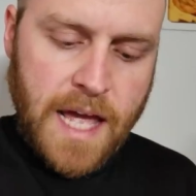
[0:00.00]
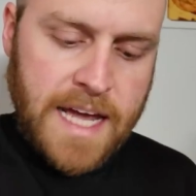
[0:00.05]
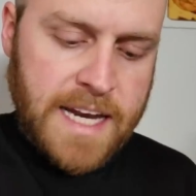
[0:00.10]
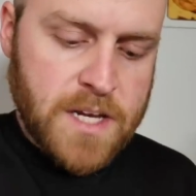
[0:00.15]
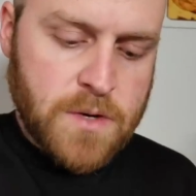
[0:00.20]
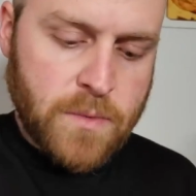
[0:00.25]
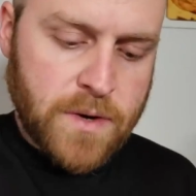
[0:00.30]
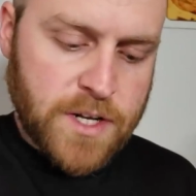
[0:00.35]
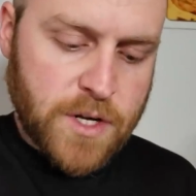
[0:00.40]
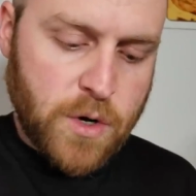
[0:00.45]
I
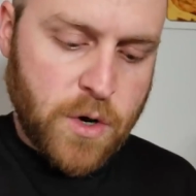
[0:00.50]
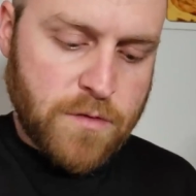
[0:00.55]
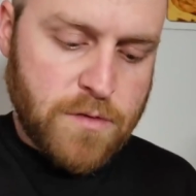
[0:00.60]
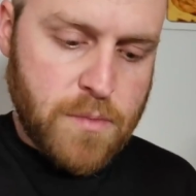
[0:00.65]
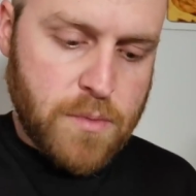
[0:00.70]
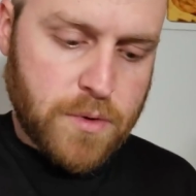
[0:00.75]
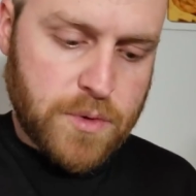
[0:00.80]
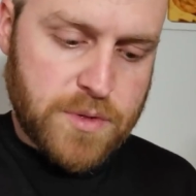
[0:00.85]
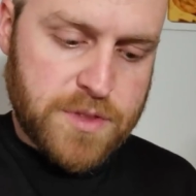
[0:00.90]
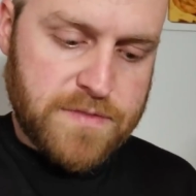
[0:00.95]
didn't want to go
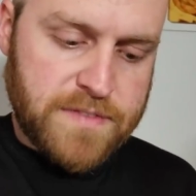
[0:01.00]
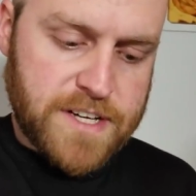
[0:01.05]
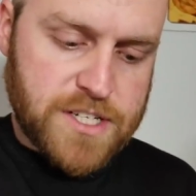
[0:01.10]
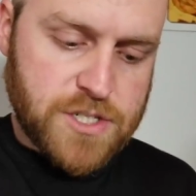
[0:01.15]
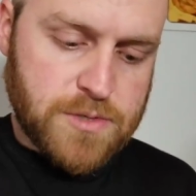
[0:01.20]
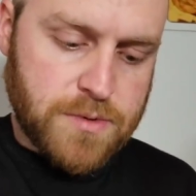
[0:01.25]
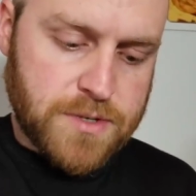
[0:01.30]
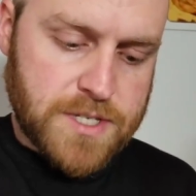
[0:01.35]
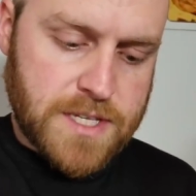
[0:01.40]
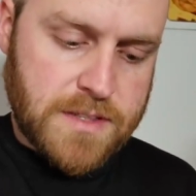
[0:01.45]
overboard with the
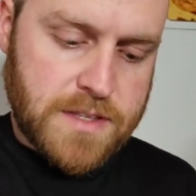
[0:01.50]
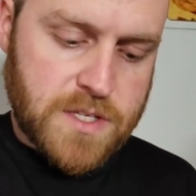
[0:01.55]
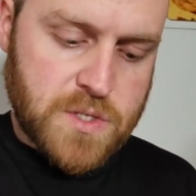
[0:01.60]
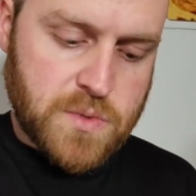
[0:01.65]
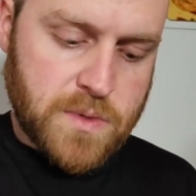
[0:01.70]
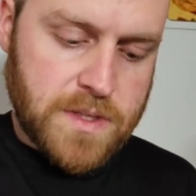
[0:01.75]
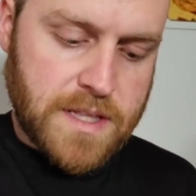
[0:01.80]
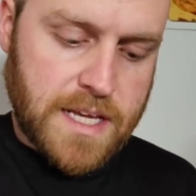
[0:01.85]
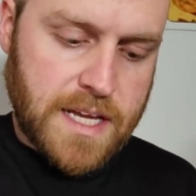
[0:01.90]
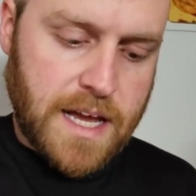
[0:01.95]
vegetables on this
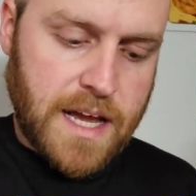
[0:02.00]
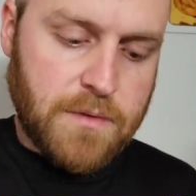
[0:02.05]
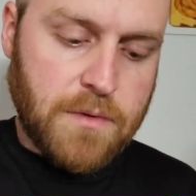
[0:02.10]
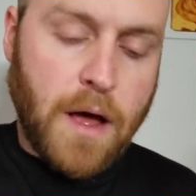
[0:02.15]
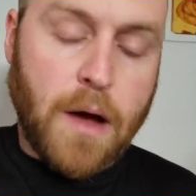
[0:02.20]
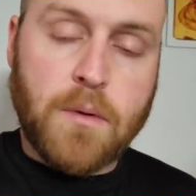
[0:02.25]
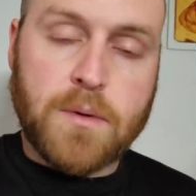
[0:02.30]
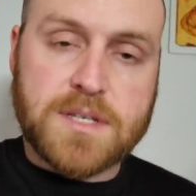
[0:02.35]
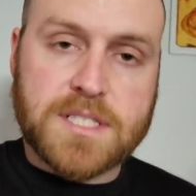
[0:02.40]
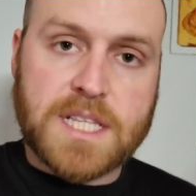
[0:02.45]
one. Like I, I
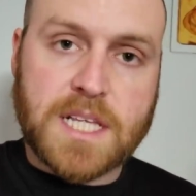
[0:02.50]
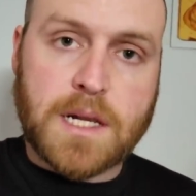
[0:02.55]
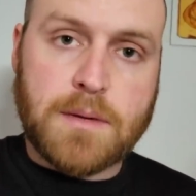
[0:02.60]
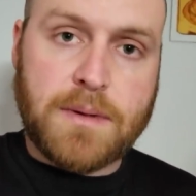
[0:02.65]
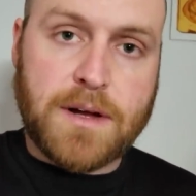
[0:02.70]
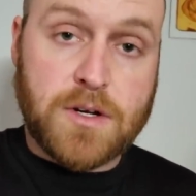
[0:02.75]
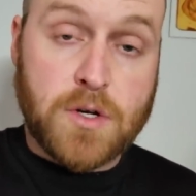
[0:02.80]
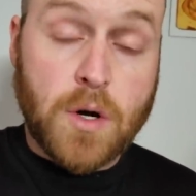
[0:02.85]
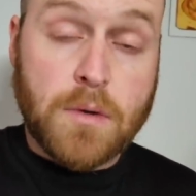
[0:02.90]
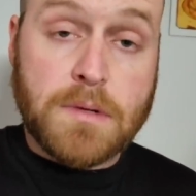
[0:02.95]
was thinking
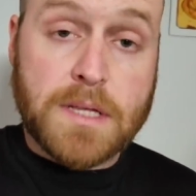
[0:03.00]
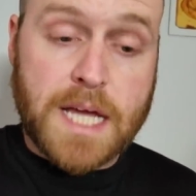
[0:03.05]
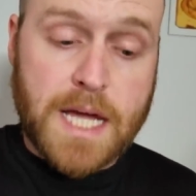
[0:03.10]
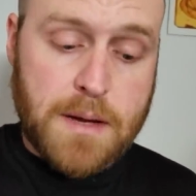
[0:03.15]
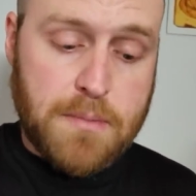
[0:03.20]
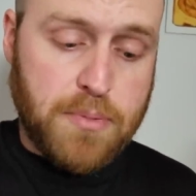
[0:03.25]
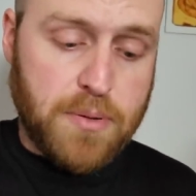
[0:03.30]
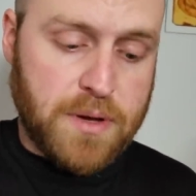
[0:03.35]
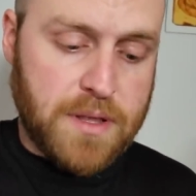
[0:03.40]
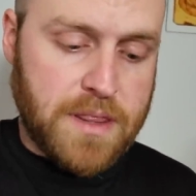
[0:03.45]
about normally I
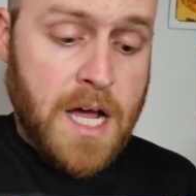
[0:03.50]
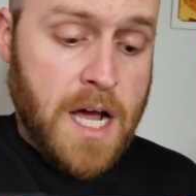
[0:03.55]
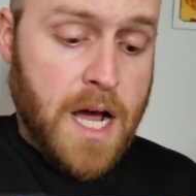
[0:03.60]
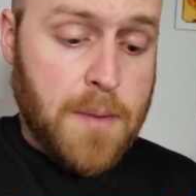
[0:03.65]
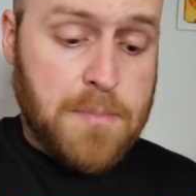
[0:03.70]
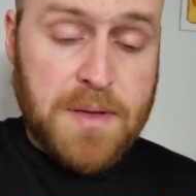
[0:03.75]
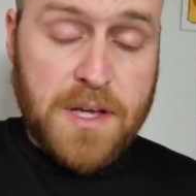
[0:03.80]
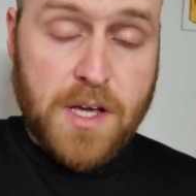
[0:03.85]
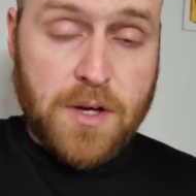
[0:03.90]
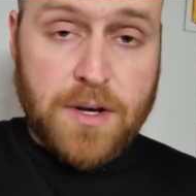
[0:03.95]
put a
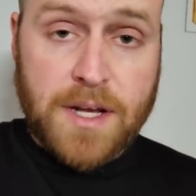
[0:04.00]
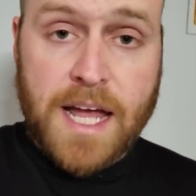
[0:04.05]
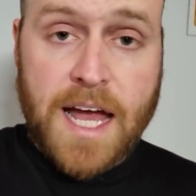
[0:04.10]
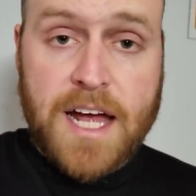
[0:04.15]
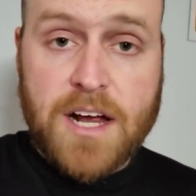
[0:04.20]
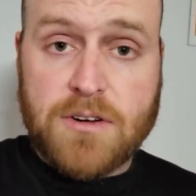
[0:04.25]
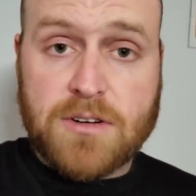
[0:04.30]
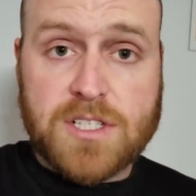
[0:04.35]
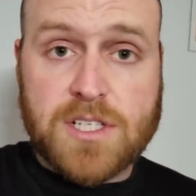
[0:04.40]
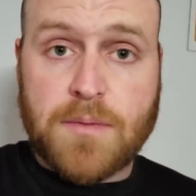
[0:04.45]
pico de gallo
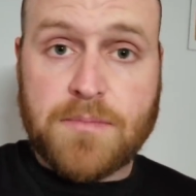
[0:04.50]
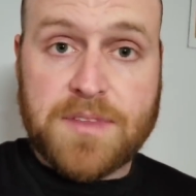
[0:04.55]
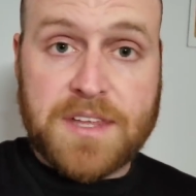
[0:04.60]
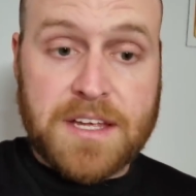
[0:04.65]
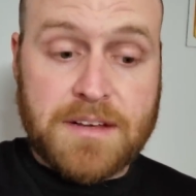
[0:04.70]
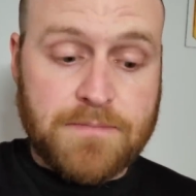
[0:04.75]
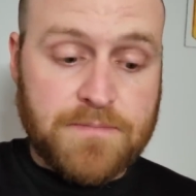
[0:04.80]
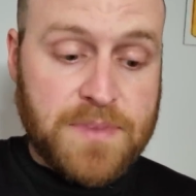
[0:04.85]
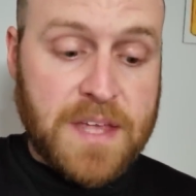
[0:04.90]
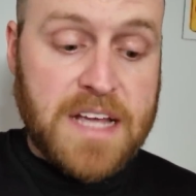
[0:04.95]
or
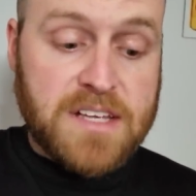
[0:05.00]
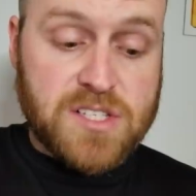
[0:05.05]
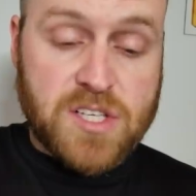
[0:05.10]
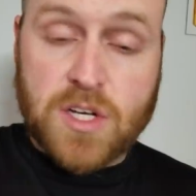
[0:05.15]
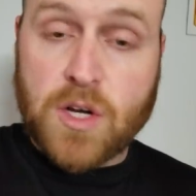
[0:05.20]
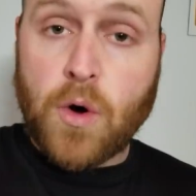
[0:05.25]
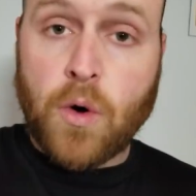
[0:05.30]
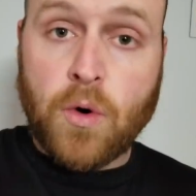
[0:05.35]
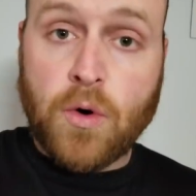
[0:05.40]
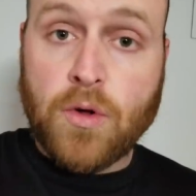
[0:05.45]
something nice and
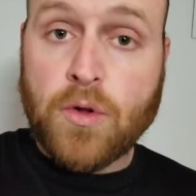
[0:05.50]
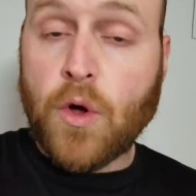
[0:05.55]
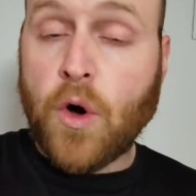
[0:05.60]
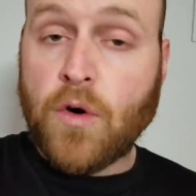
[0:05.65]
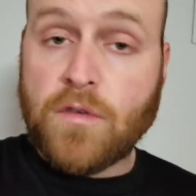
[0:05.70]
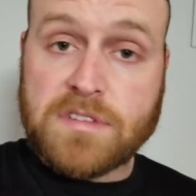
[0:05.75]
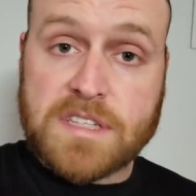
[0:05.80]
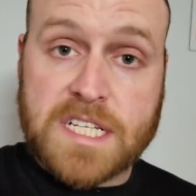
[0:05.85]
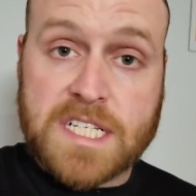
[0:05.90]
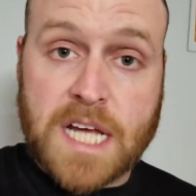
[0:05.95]
cold
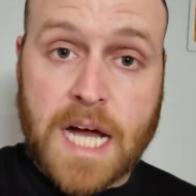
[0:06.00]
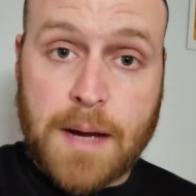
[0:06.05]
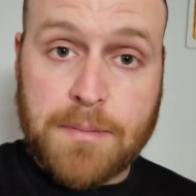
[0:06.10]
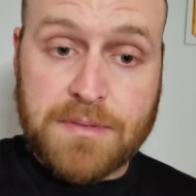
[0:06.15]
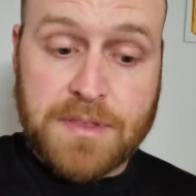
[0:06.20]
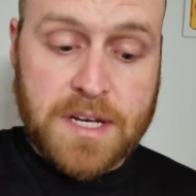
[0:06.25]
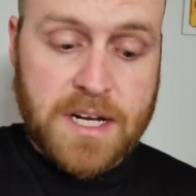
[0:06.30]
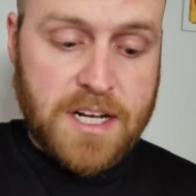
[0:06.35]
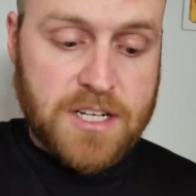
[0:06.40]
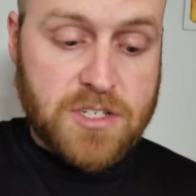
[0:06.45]
over the top of
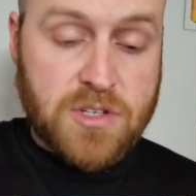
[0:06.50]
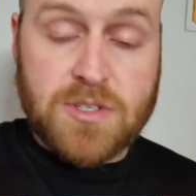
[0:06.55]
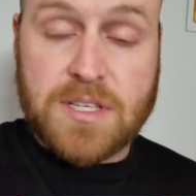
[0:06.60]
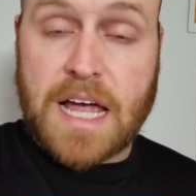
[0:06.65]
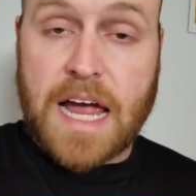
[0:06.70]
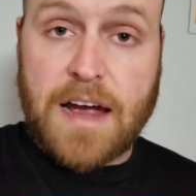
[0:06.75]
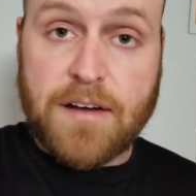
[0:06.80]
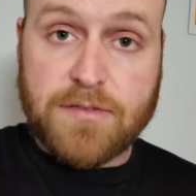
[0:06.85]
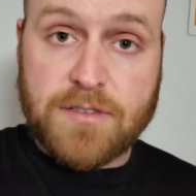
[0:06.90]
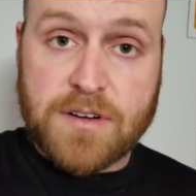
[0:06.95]
the nachos
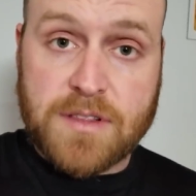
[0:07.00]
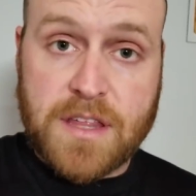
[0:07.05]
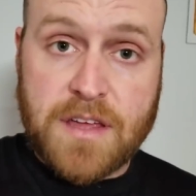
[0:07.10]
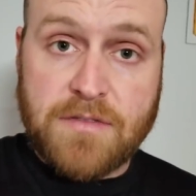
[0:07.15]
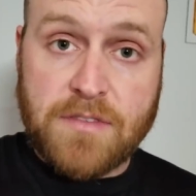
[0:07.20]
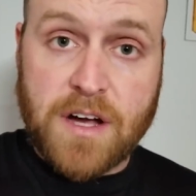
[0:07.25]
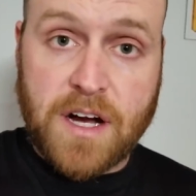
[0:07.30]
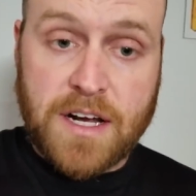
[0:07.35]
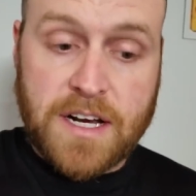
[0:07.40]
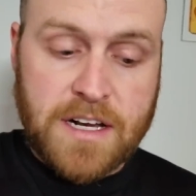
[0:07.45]
after they've
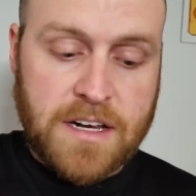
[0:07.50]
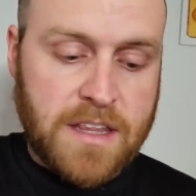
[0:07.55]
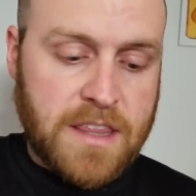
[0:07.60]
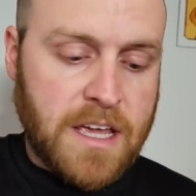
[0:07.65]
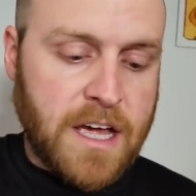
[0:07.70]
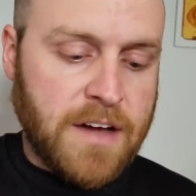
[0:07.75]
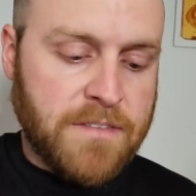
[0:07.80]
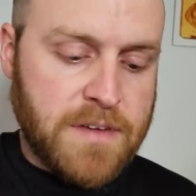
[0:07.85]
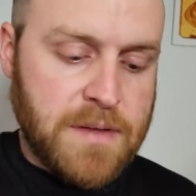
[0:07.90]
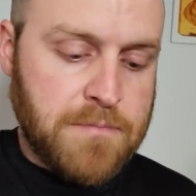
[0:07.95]
gone into the
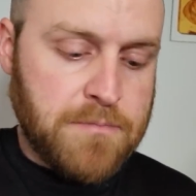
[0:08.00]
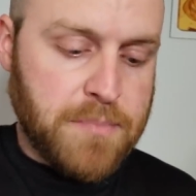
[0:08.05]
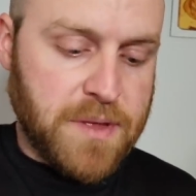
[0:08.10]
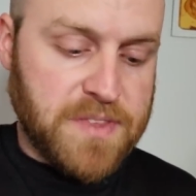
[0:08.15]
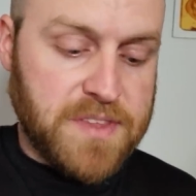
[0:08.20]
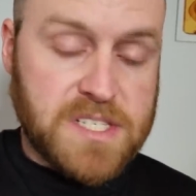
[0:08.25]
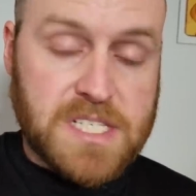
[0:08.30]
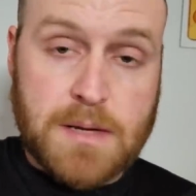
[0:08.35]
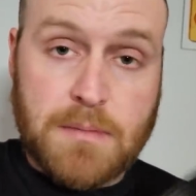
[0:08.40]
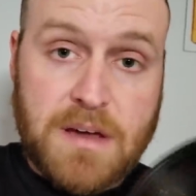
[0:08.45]
oven, but
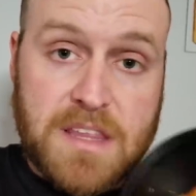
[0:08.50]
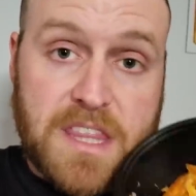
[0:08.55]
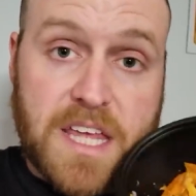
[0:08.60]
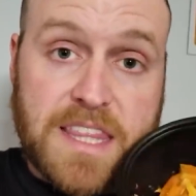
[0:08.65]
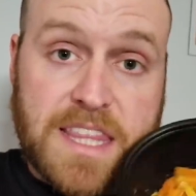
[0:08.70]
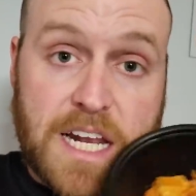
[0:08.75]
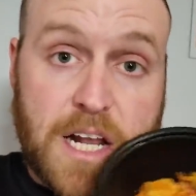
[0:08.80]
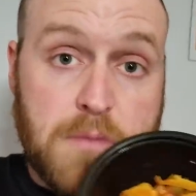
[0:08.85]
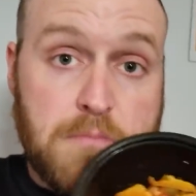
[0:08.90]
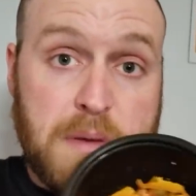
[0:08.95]
this time I thought
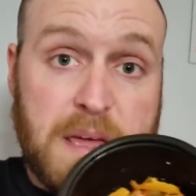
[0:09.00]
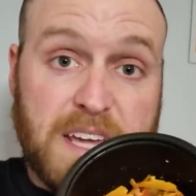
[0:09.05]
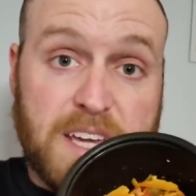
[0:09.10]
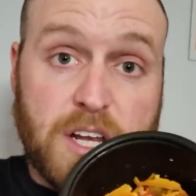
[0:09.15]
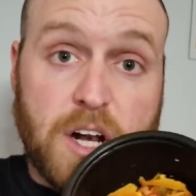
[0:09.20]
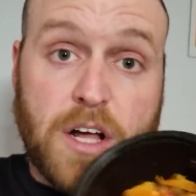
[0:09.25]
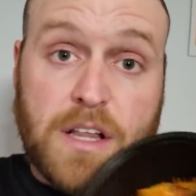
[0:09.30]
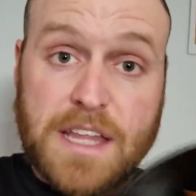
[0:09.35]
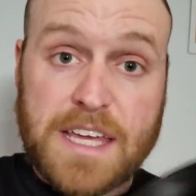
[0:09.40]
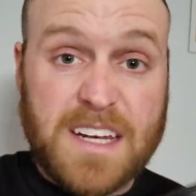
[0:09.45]
that I'd bake it
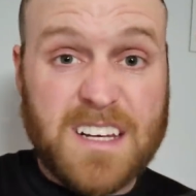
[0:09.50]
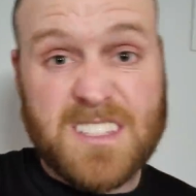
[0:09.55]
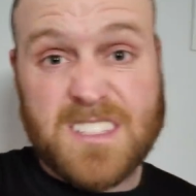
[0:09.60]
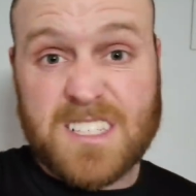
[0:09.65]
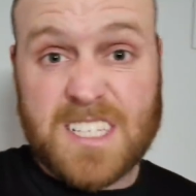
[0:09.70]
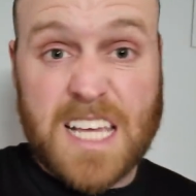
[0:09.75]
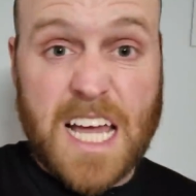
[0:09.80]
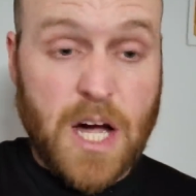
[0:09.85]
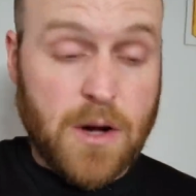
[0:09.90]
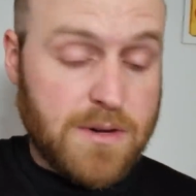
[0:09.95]
all in and
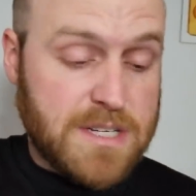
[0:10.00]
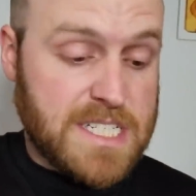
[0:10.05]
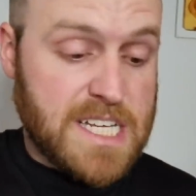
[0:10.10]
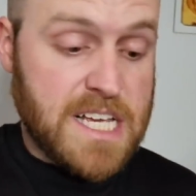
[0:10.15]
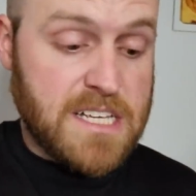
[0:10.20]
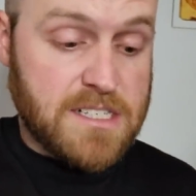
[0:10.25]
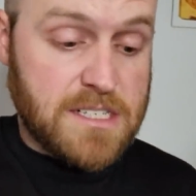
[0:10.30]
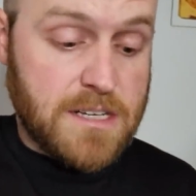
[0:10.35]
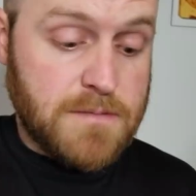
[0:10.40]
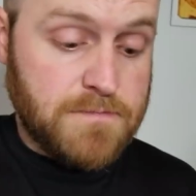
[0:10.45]
see how it
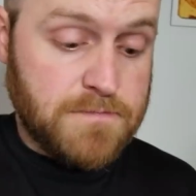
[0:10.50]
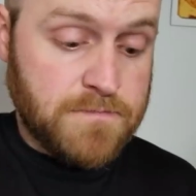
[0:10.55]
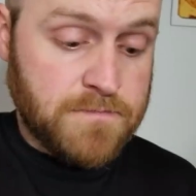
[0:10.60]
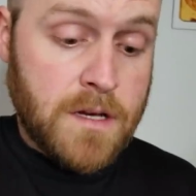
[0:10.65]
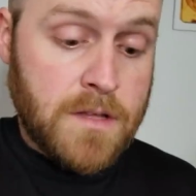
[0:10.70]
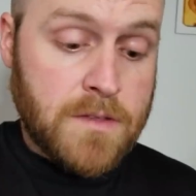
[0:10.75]
tasted.